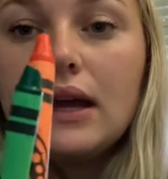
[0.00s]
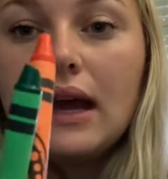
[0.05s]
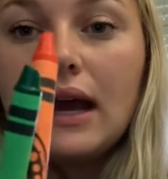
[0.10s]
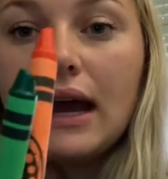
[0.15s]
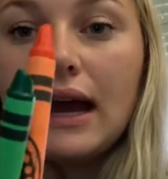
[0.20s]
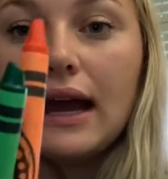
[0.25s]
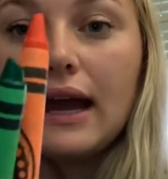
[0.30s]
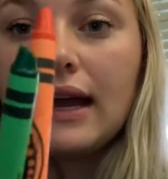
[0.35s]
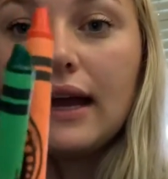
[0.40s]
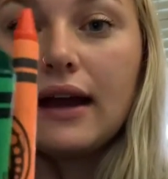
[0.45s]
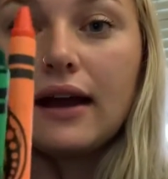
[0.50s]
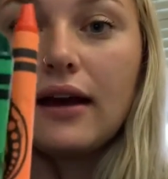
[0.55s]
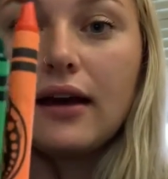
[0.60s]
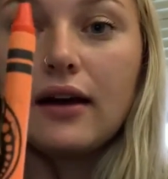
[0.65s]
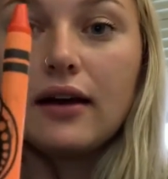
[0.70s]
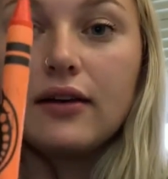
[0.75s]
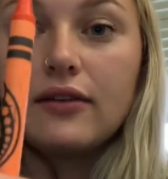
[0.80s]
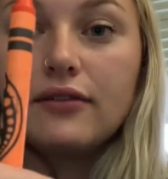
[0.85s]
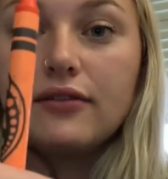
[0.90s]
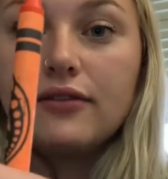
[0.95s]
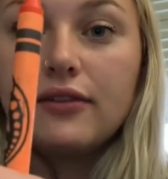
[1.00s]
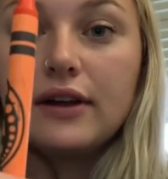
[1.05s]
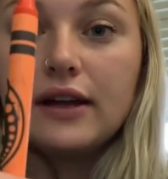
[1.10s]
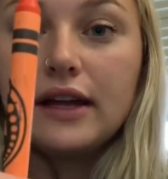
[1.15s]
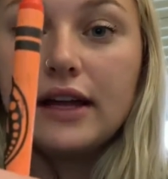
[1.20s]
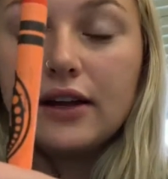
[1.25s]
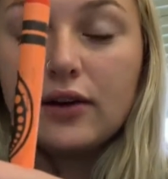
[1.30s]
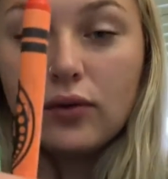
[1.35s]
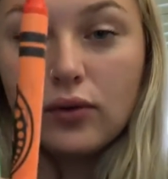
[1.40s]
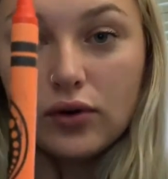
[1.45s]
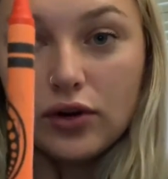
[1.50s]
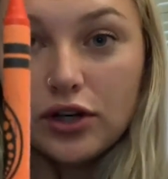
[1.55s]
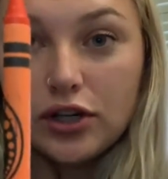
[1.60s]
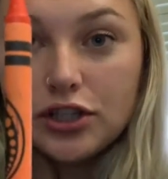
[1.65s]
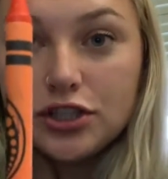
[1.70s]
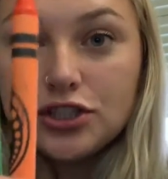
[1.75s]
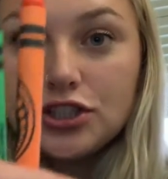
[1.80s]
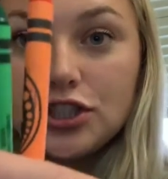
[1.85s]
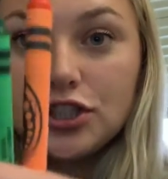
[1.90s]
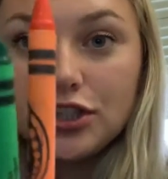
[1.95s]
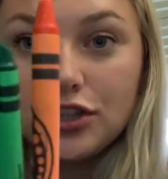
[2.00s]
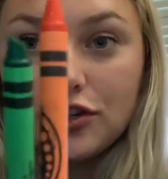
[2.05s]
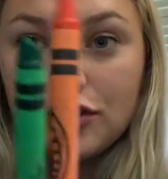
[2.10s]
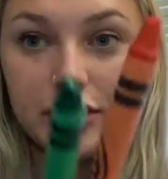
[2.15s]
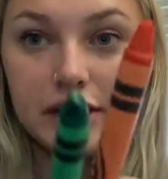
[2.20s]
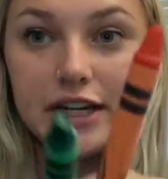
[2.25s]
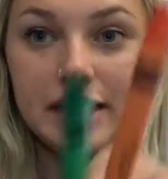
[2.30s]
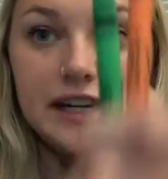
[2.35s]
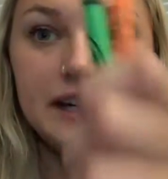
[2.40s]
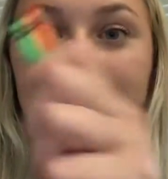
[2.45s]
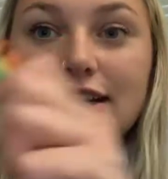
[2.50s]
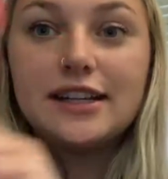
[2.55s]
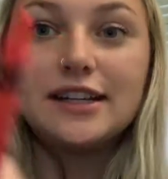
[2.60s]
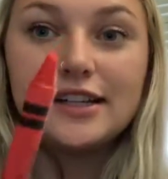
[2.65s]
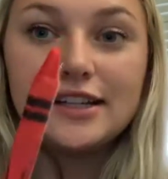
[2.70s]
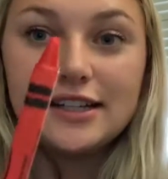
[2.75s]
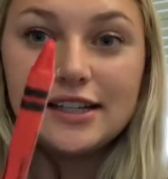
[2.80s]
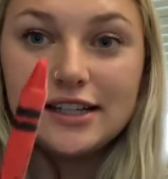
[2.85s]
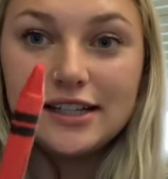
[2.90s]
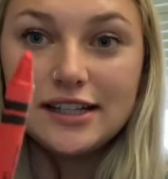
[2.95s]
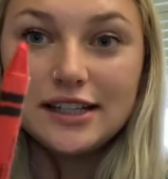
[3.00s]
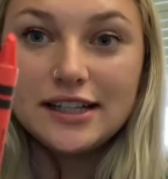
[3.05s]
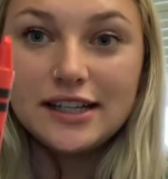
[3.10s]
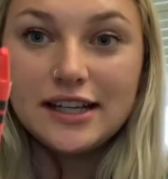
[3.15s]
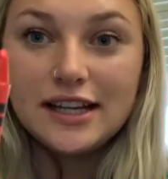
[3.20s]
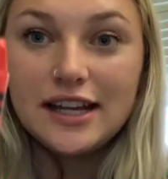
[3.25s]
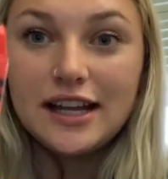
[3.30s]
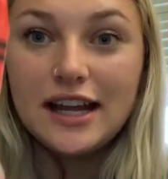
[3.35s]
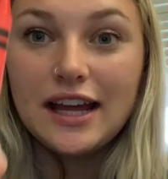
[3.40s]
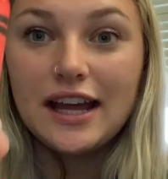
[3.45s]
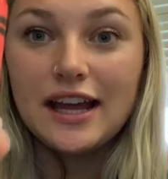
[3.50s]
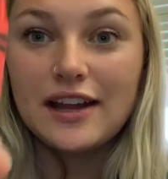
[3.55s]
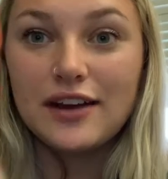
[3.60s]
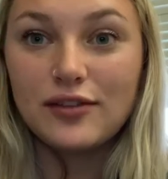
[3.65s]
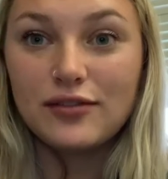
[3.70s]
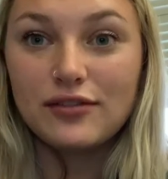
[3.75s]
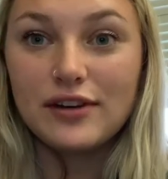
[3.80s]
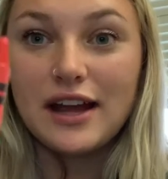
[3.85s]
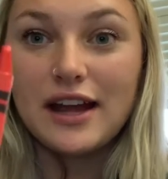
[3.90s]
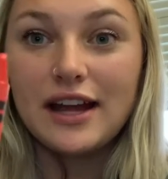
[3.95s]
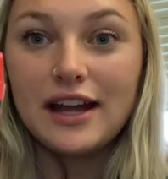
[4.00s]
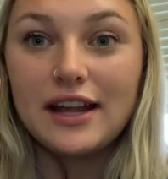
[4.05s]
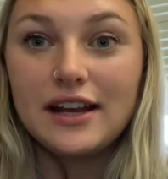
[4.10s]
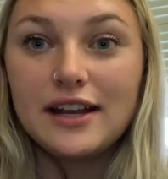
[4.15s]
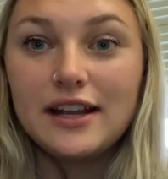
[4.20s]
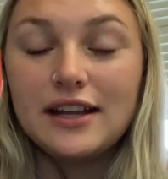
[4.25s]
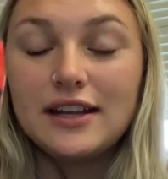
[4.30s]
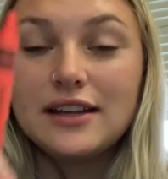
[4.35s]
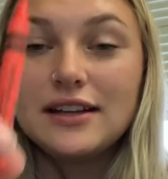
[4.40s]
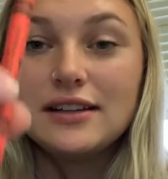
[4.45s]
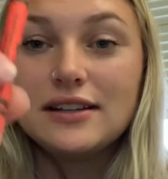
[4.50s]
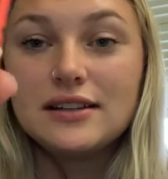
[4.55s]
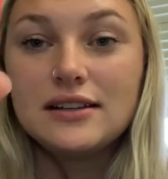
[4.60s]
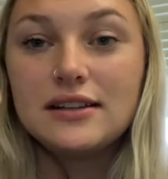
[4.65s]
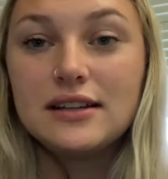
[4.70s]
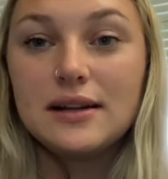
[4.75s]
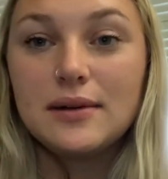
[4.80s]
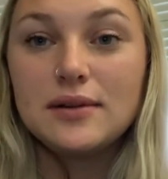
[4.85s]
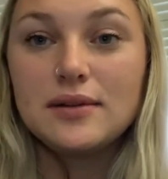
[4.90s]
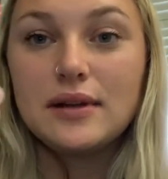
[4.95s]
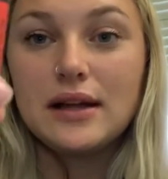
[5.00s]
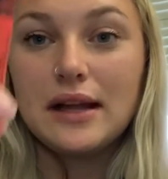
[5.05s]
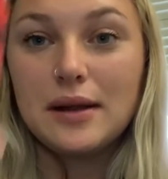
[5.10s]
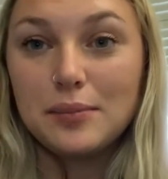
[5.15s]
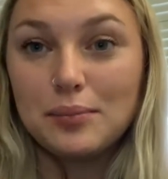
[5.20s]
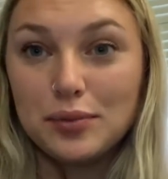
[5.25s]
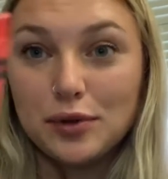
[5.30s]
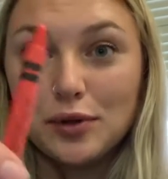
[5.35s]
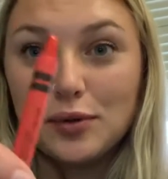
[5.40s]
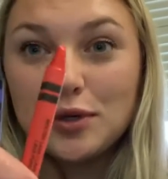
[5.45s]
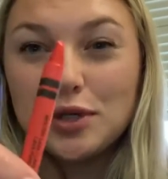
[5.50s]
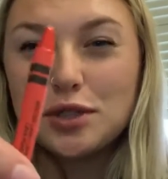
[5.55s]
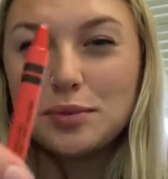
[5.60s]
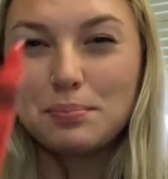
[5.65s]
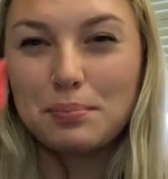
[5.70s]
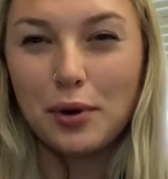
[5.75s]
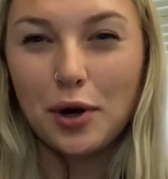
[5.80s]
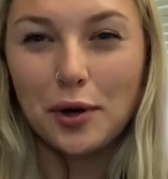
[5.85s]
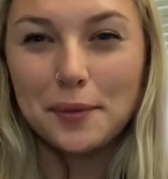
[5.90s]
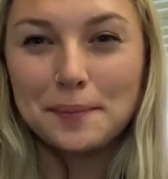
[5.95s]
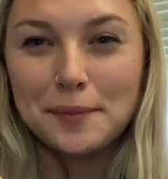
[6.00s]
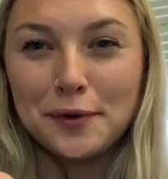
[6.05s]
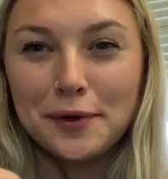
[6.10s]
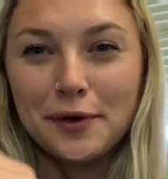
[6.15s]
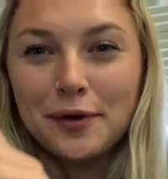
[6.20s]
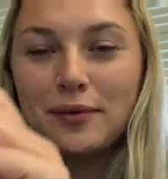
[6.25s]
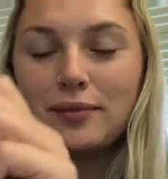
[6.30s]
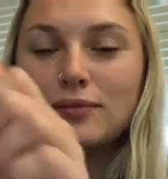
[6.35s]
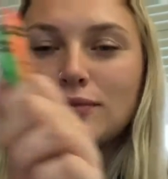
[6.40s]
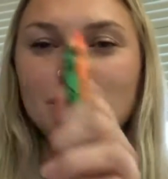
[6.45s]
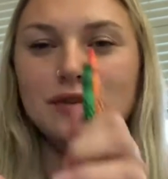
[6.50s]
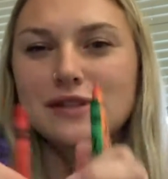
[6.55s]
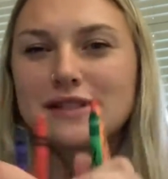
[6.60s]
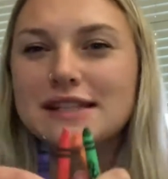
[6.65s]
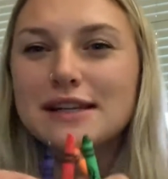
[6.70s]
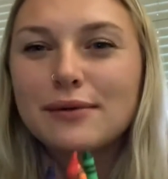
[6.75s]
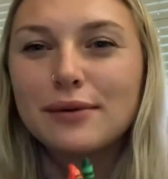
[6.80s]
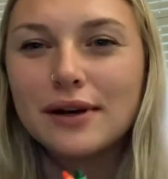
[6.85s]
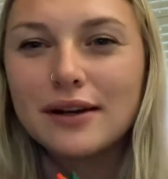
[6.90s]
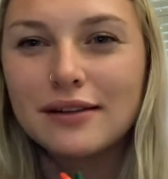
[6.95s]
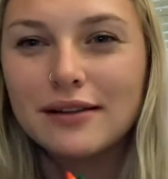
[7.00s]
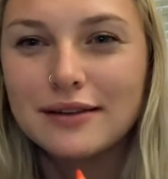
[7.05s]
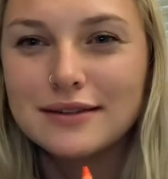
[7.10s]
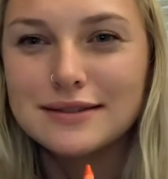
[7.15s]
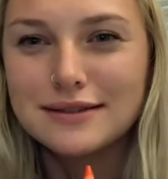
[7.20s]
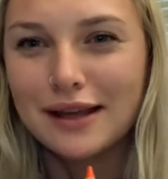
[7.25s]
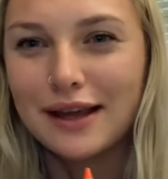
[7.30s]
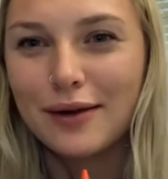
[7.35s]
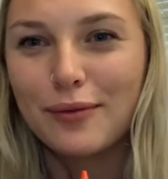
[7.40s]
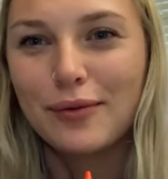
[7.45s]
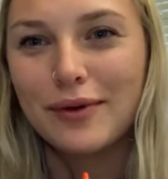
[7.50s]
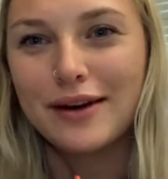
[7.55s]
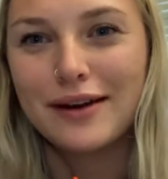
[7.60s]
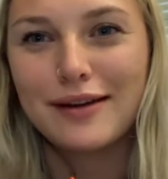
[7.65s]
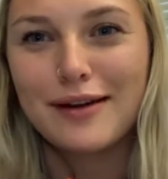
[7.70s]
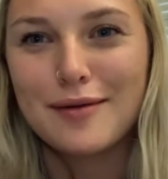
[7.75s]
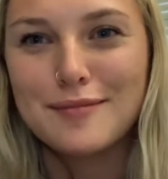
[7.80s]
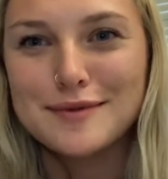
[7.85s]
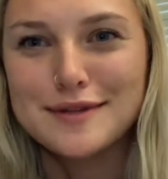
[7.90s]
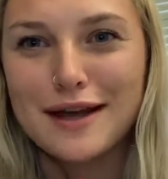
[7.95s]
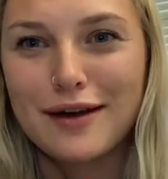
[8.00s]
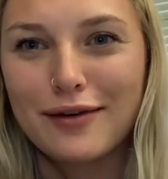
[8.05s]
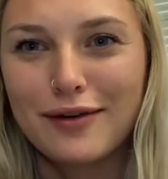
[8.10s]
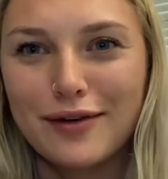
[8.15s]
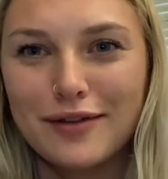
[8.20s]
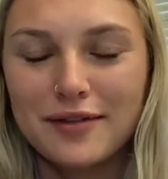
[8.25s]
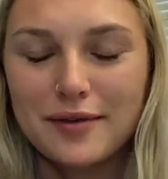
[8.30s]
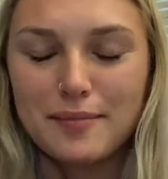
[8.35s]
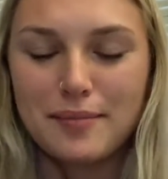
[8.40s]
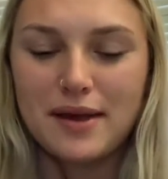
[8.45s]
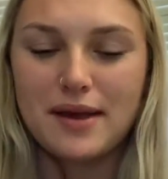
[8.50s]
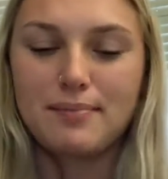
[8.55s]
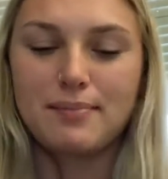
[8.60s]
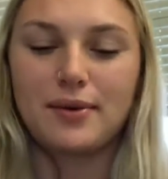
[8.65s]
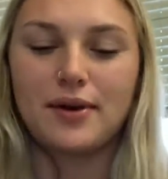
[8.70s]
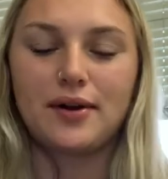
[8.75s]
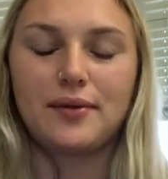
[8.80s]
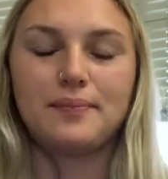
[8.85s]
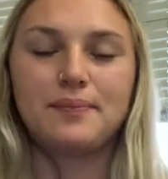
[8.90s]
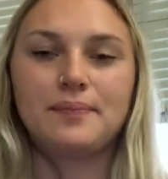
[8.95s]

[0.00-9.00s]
I have an orange, a green, and a red and bluish purple. We'll see what it looks like when it comes out on the paper.